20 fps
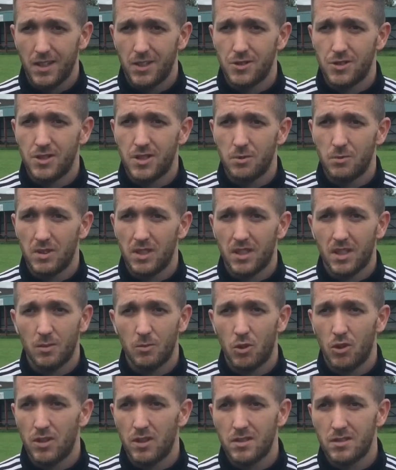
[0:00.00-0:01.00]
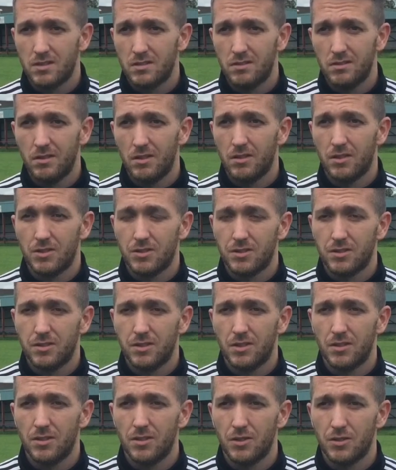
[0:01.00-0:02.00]
as you see when they come on, it's you know, there's,
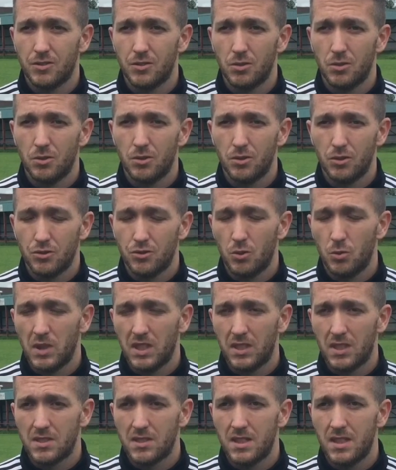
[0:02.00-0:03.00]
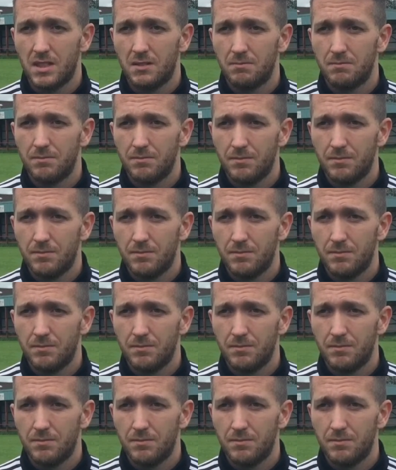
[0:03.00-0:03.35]
there's no there's no weakness there.